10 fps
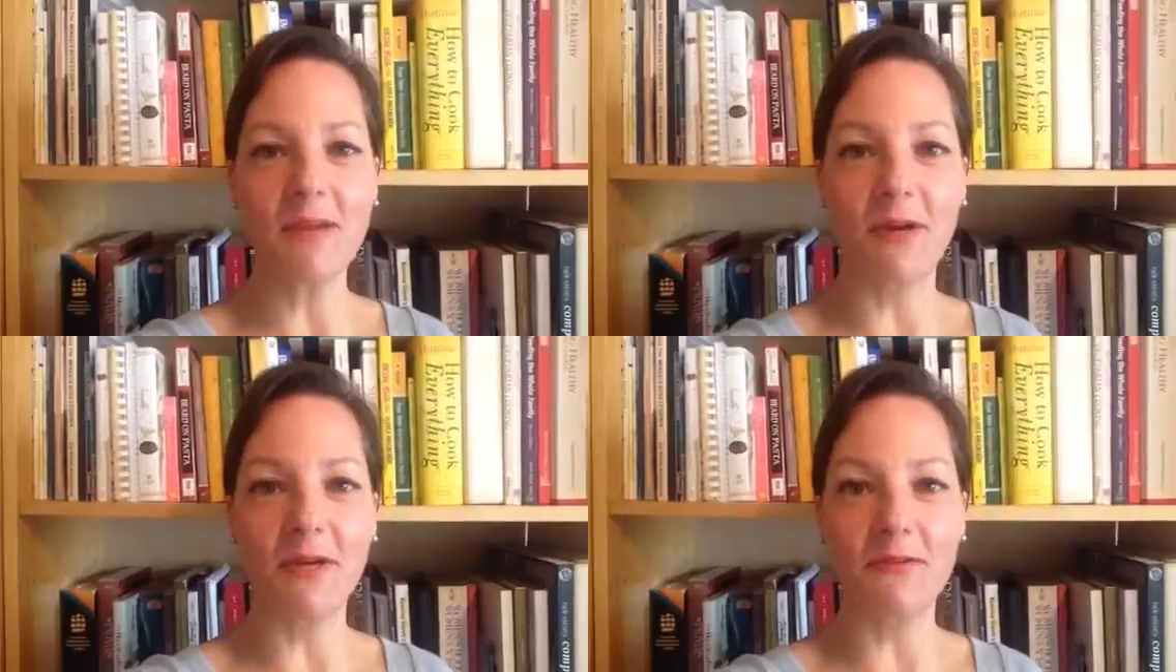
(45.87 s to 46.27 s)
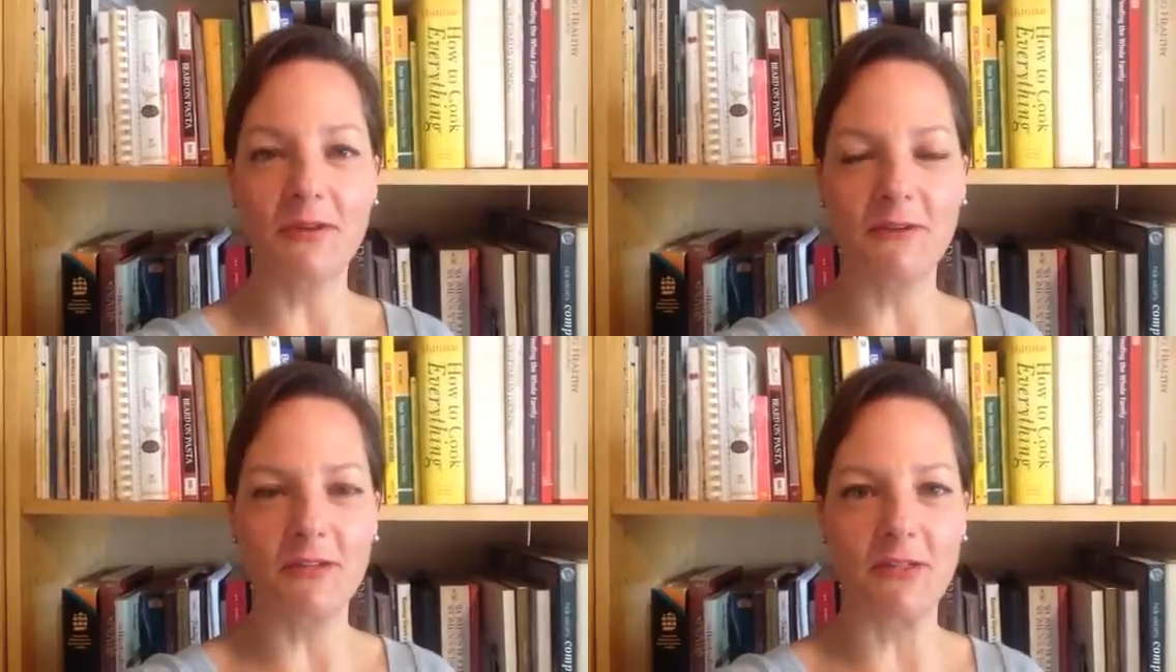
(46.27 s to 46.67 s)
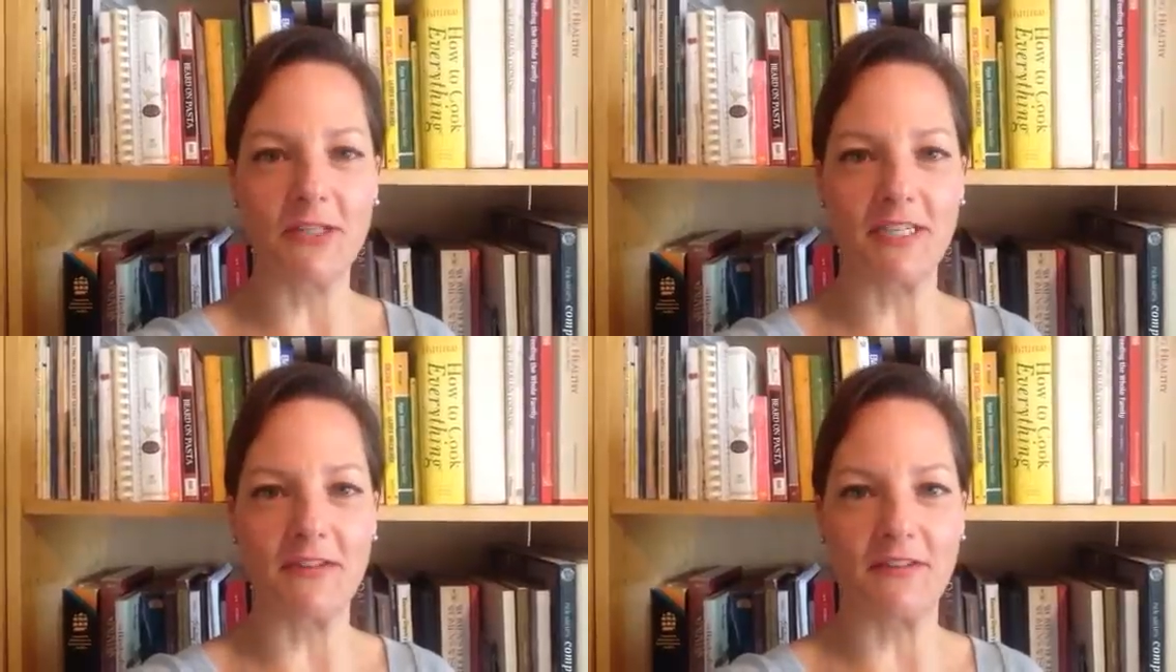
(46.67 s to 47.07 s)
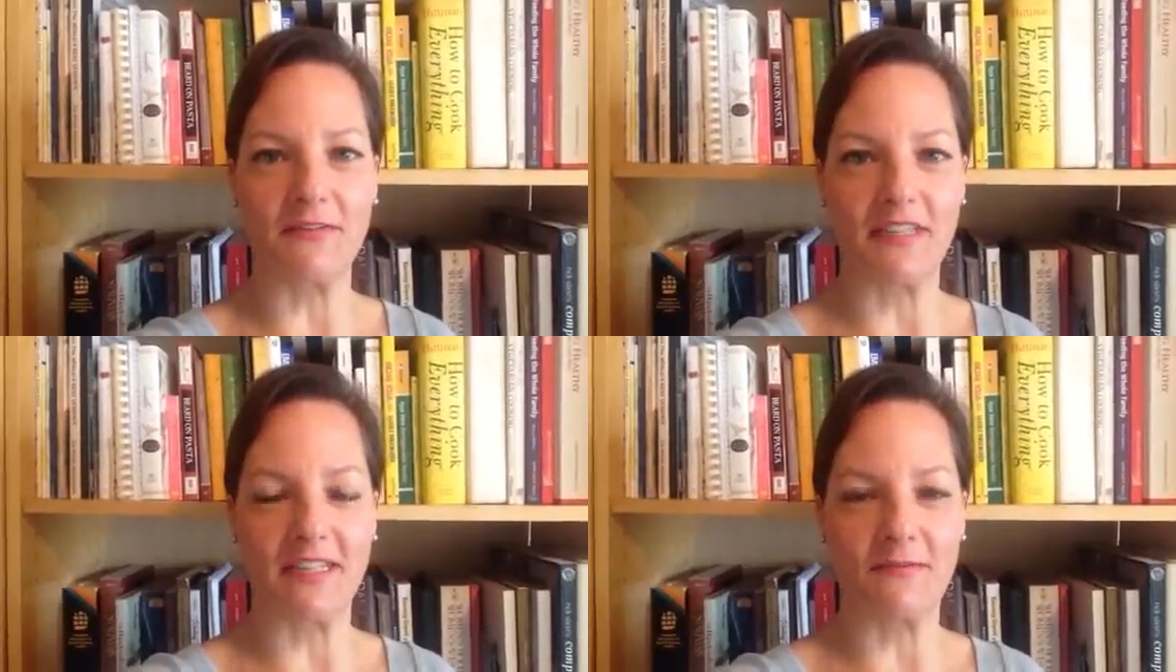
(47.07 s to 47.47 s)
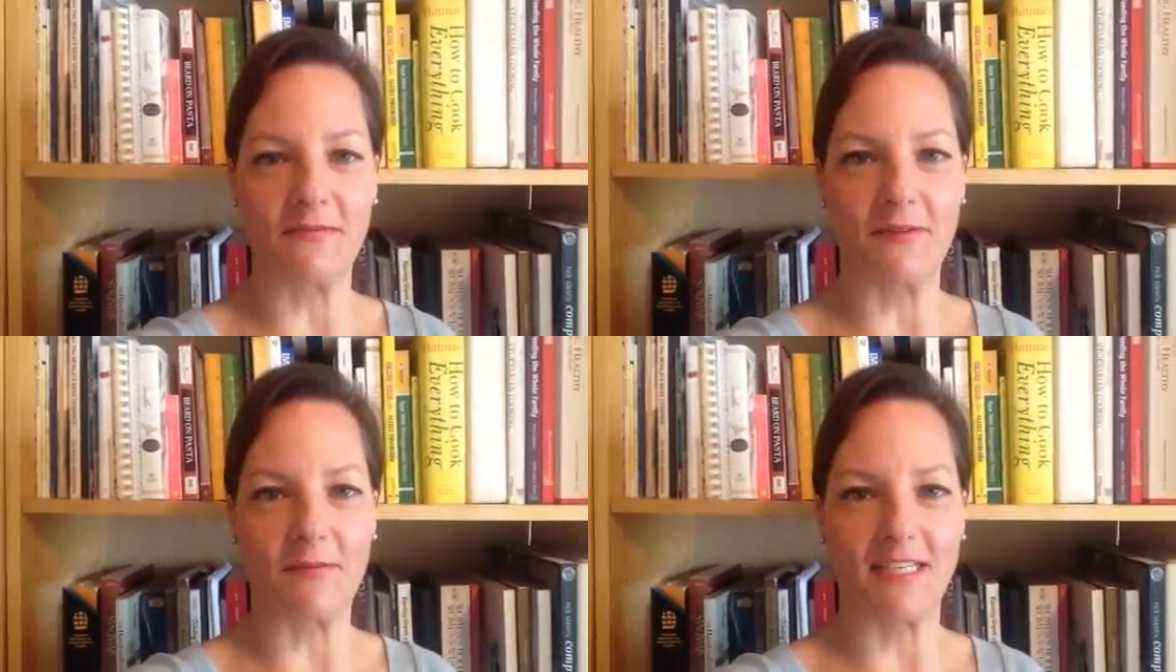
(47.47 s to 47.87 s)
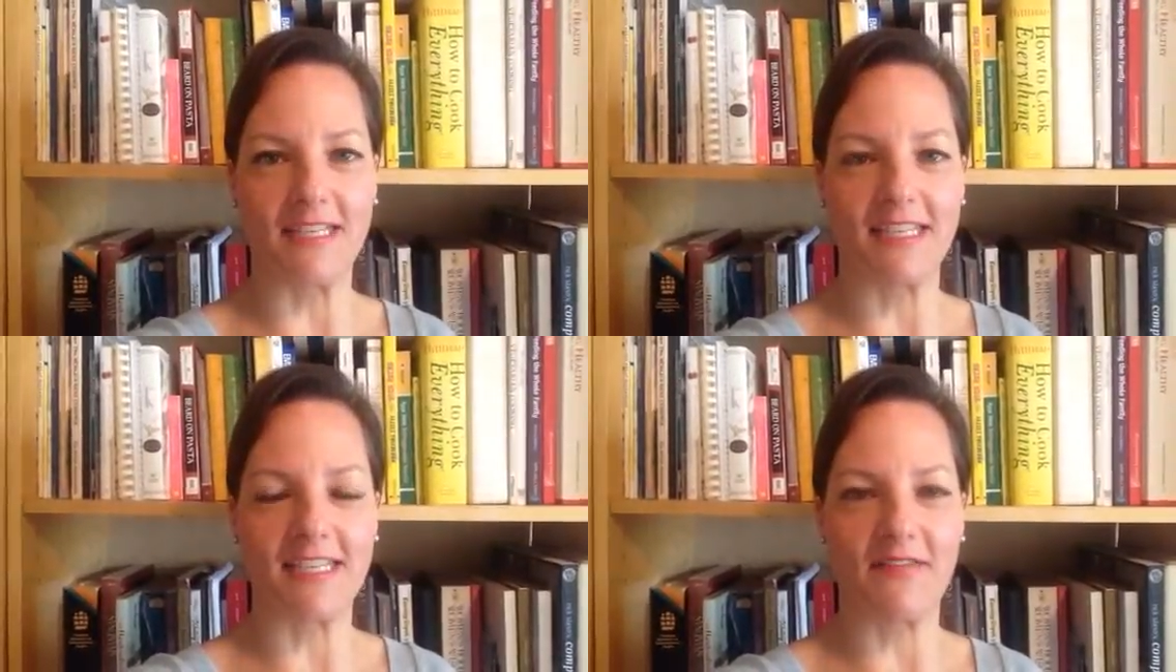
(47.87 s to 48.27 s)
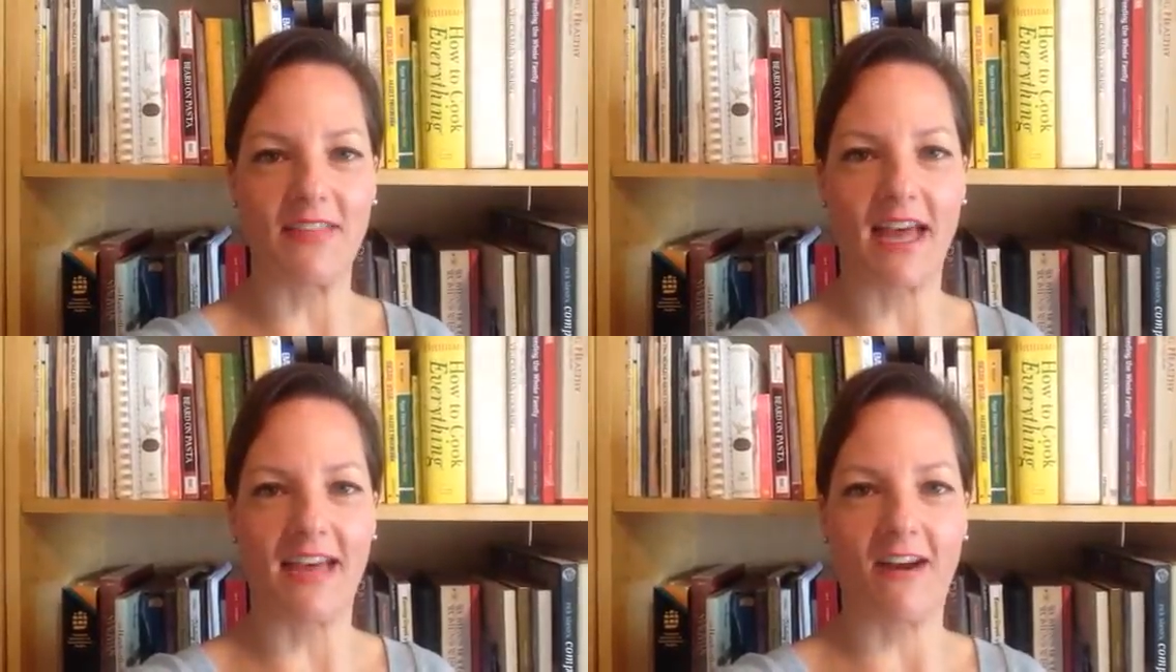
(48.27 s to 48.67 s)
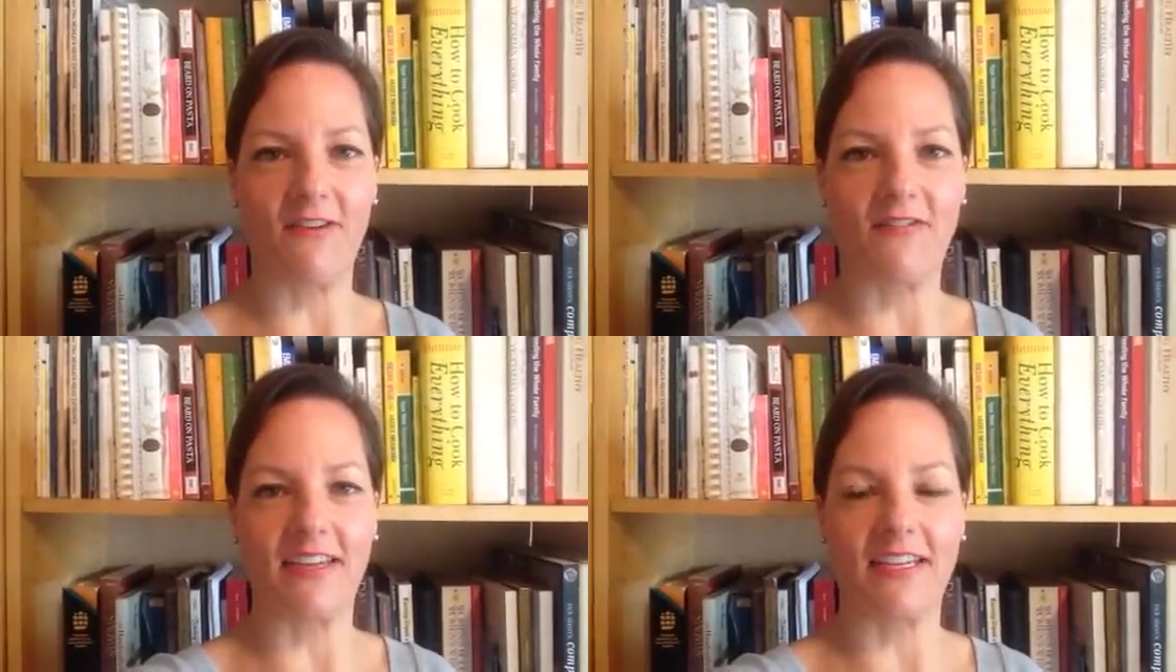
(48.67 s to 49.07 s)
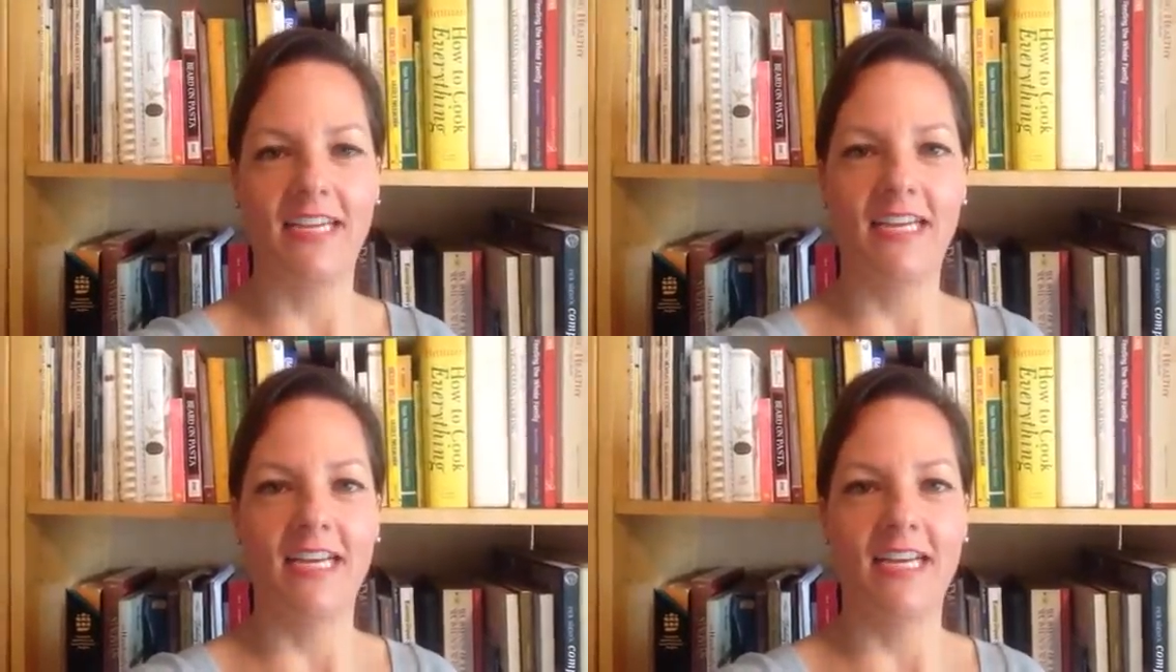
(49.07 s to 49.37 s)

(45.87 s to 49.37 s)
My own coach, Gina DeVee, reminds us of that often,